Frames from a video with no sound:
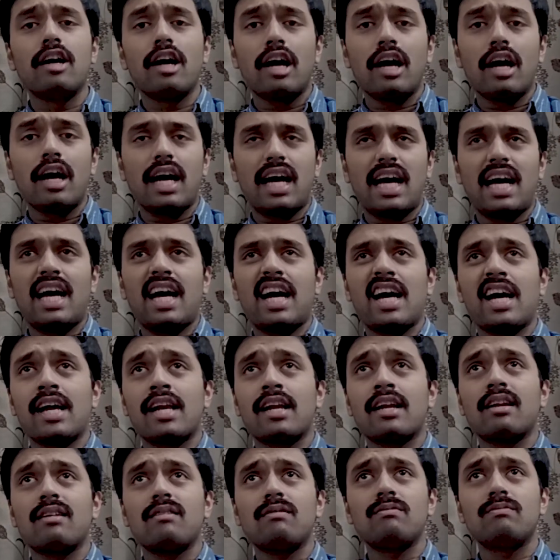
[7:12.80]

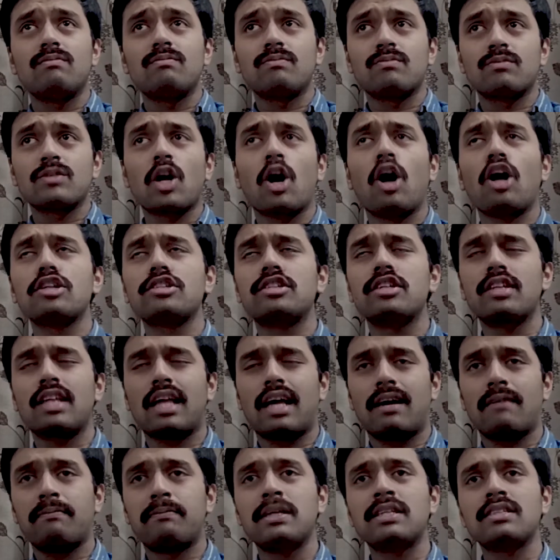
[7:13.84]
And also there
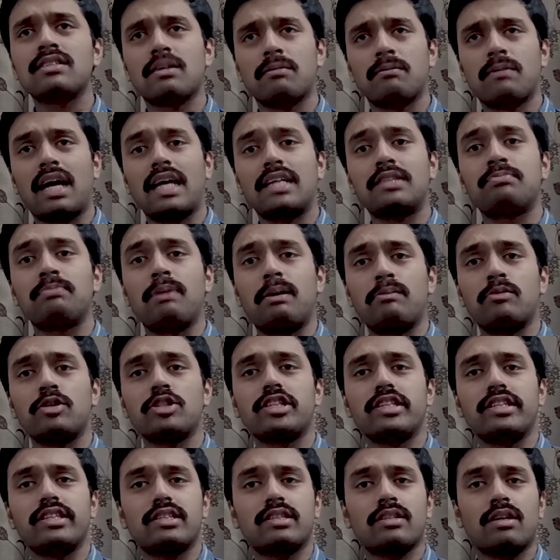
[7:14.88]
have been some nice
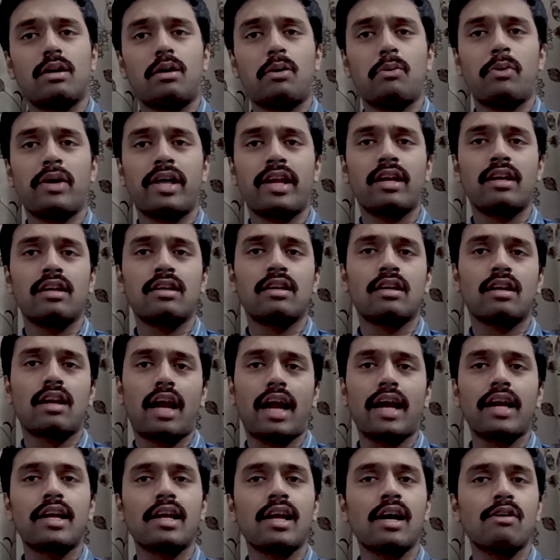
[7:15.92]
emojis wherein
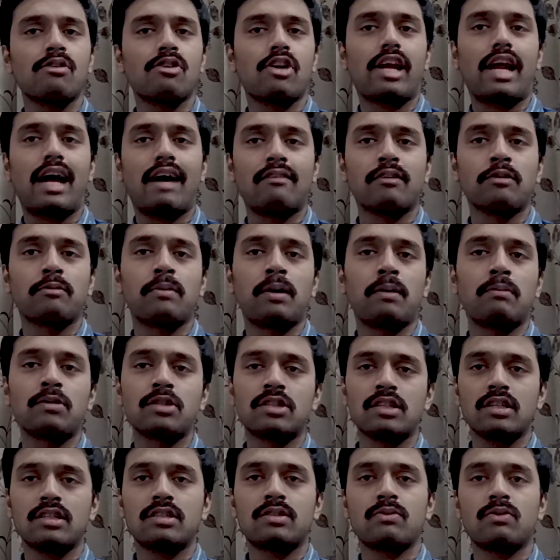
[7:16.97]
right now you're having
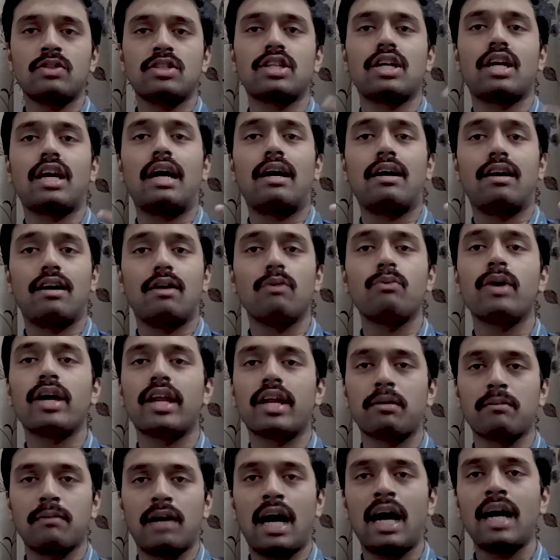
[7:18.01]
emojis which are
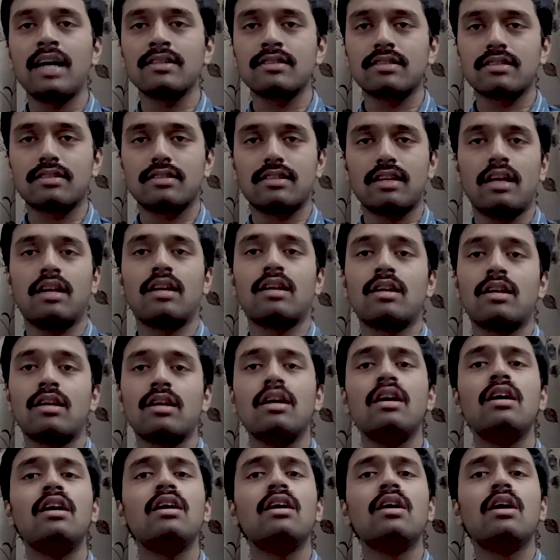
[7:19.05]
wearing masks
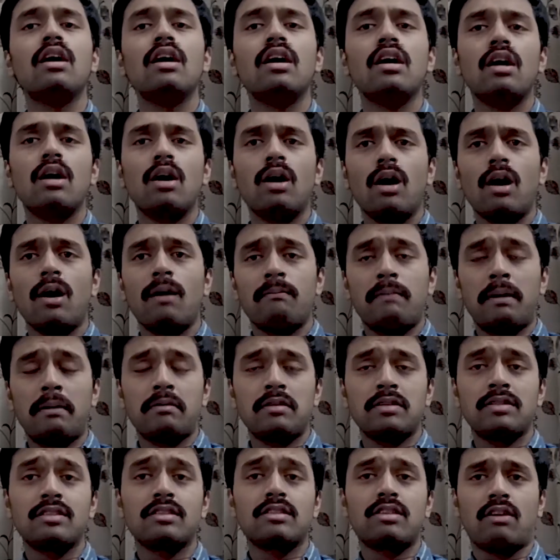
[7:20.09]
and
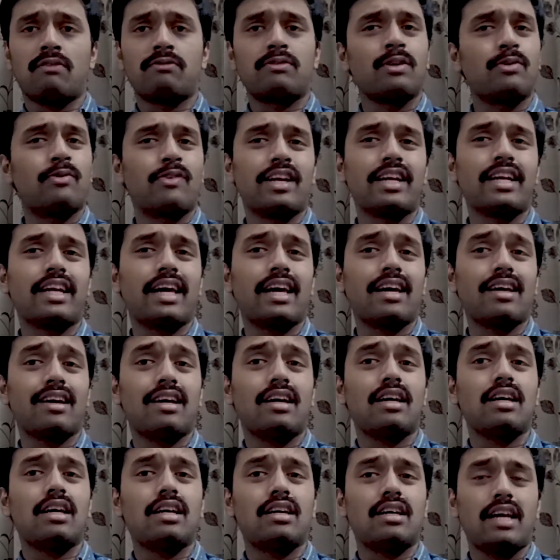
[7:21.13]
emojis of different
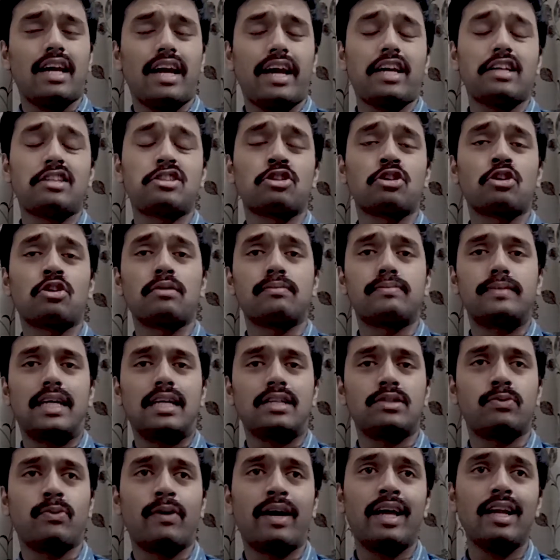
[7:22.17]
age groups
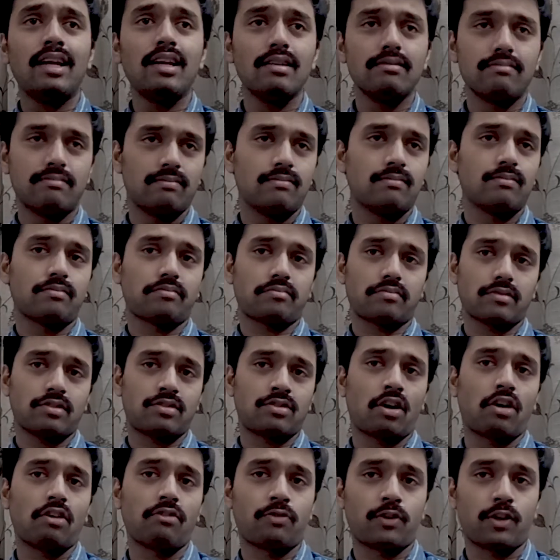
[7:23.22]
as well.
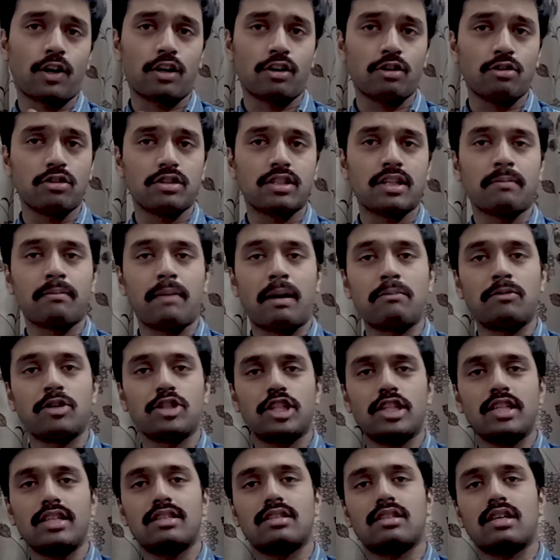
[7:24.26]
So if you're using
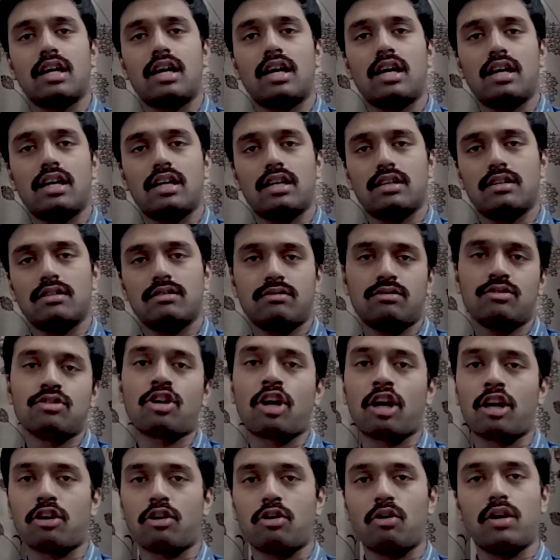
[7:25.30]
emojis, you
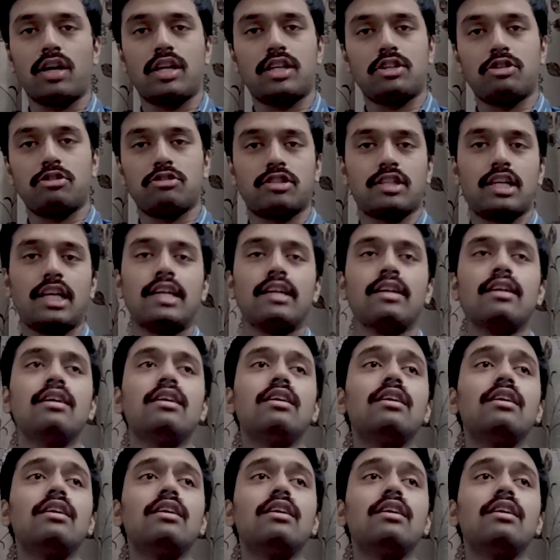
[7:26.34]
can go and use it.